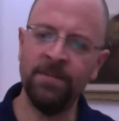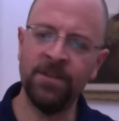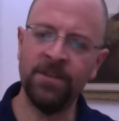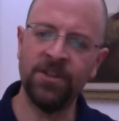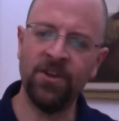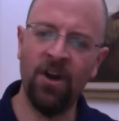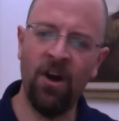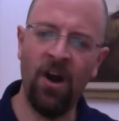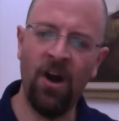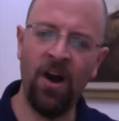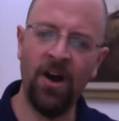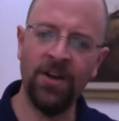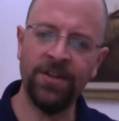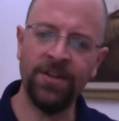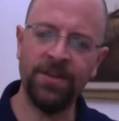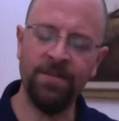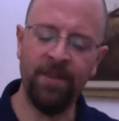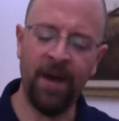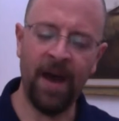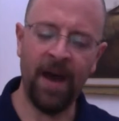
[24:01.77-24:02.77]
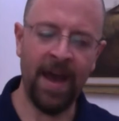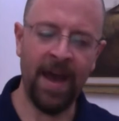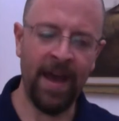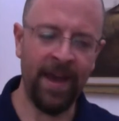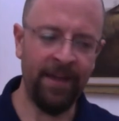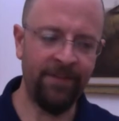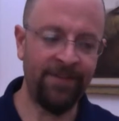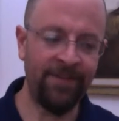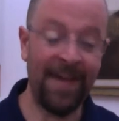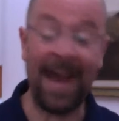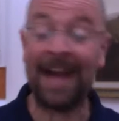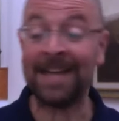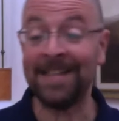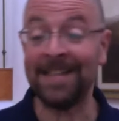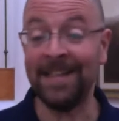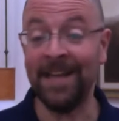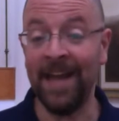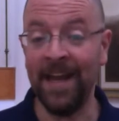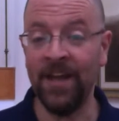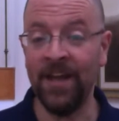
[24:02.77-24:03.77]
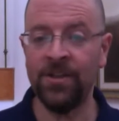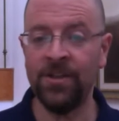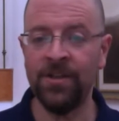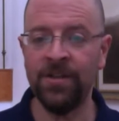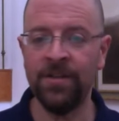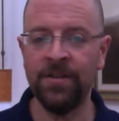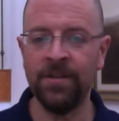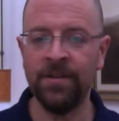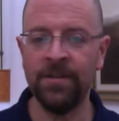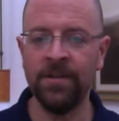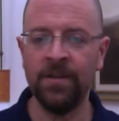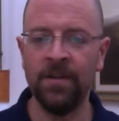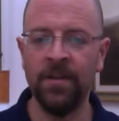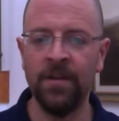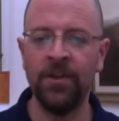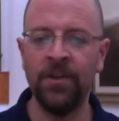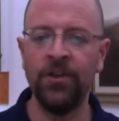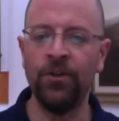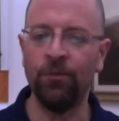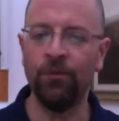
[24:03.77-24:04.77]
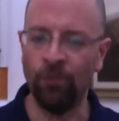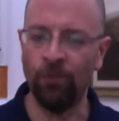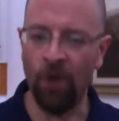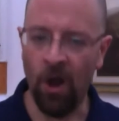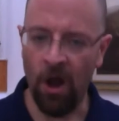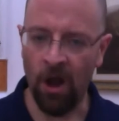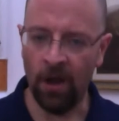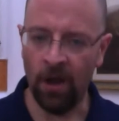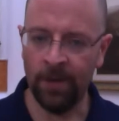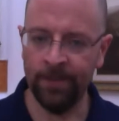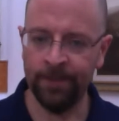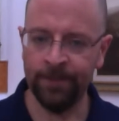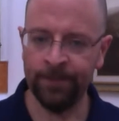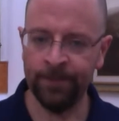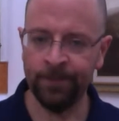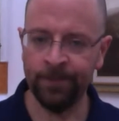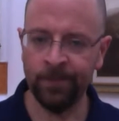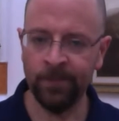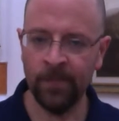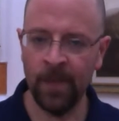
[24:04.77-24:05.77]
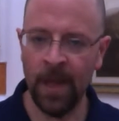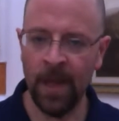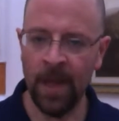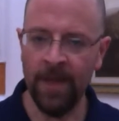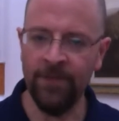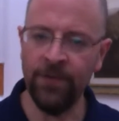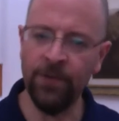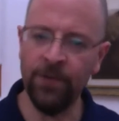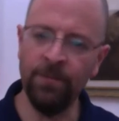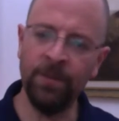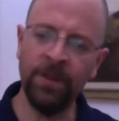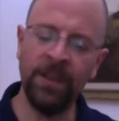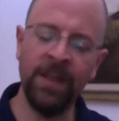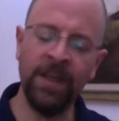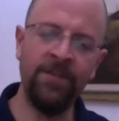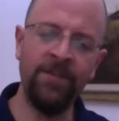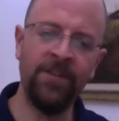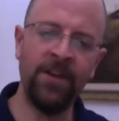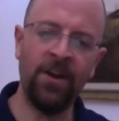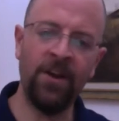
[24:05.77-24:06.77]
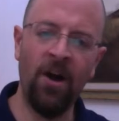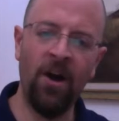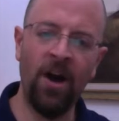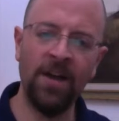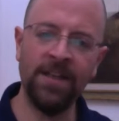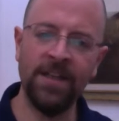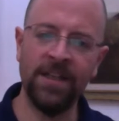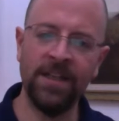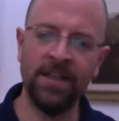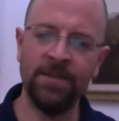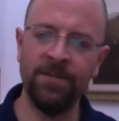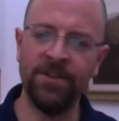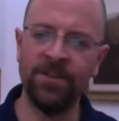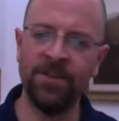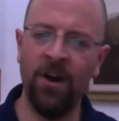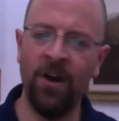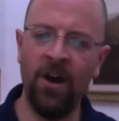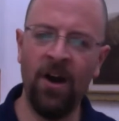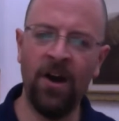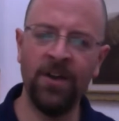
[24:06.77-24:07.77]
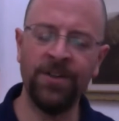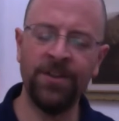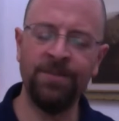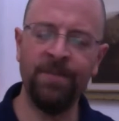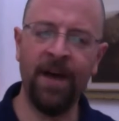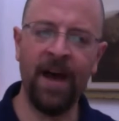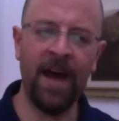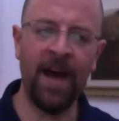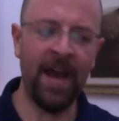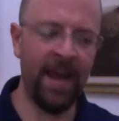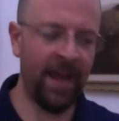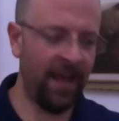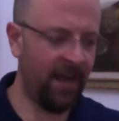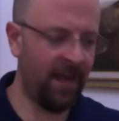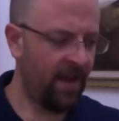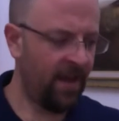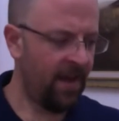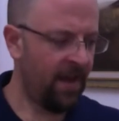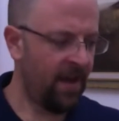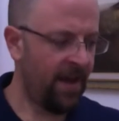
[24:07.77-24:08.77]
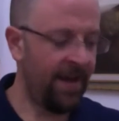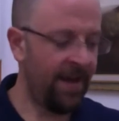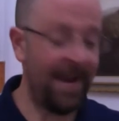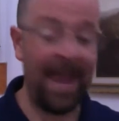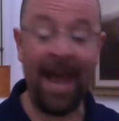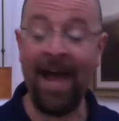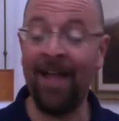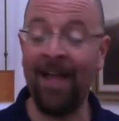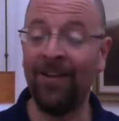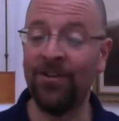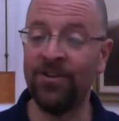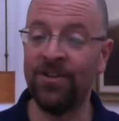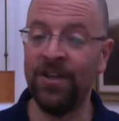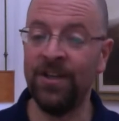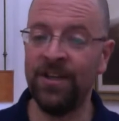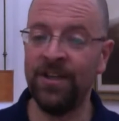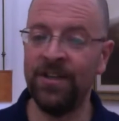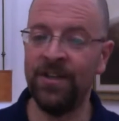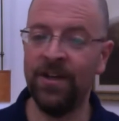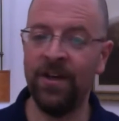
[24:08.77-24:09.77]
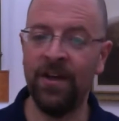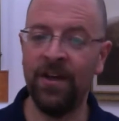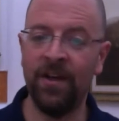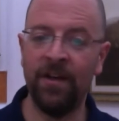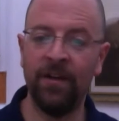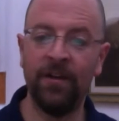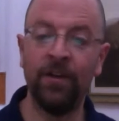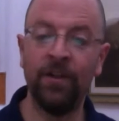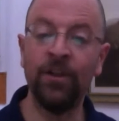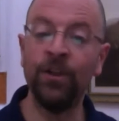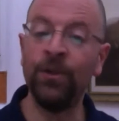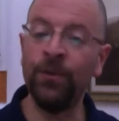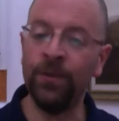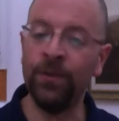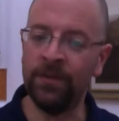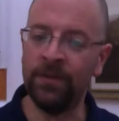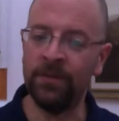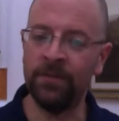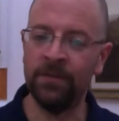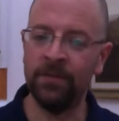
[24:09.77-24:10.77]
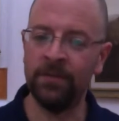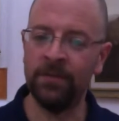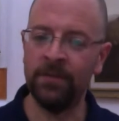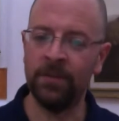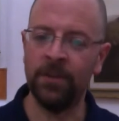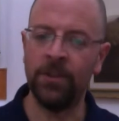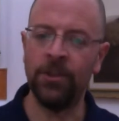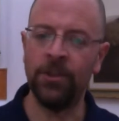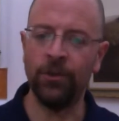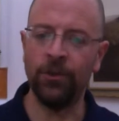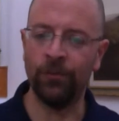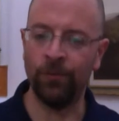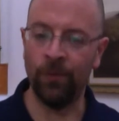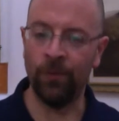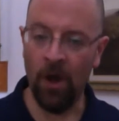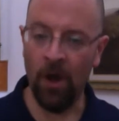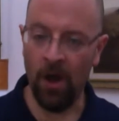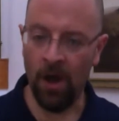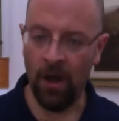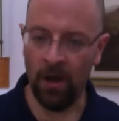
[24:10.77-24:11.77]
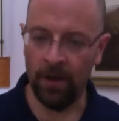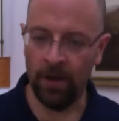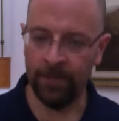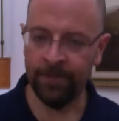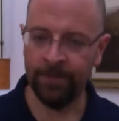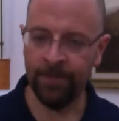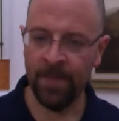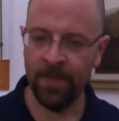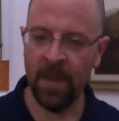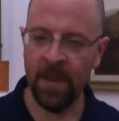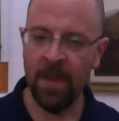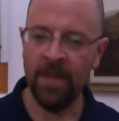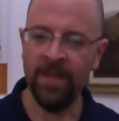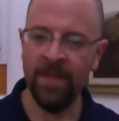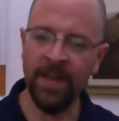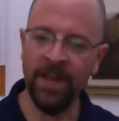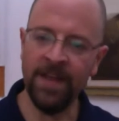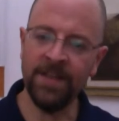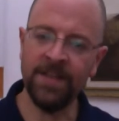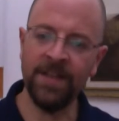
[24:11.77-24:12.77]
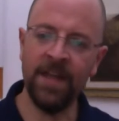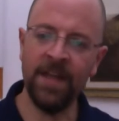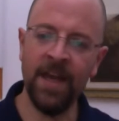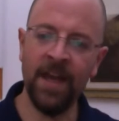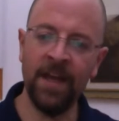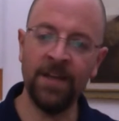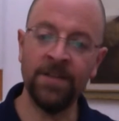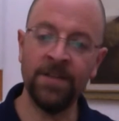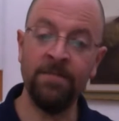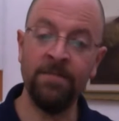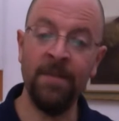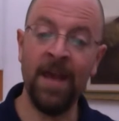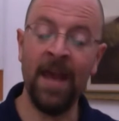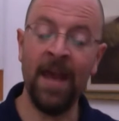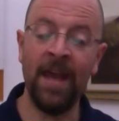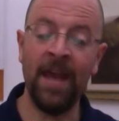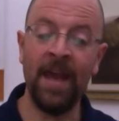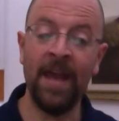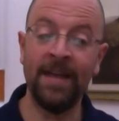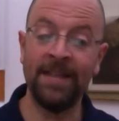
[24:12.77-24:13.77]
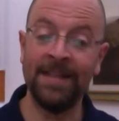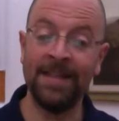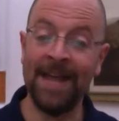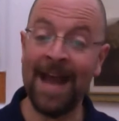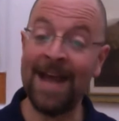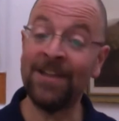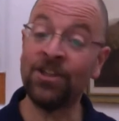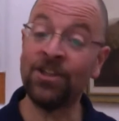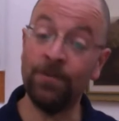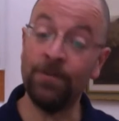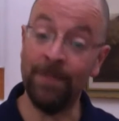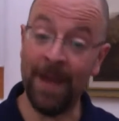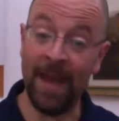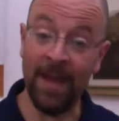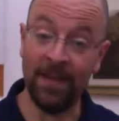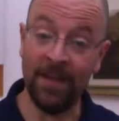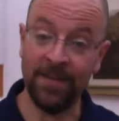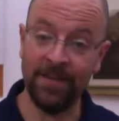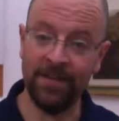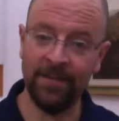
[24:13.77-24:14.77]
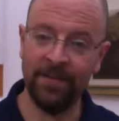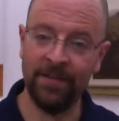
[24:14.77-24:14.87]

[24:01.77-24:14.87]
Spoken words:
is caused by vaccinations, you're wrong. If you believe that autism is caused by an allergy to gluten, you're wrong. These things may exacerbate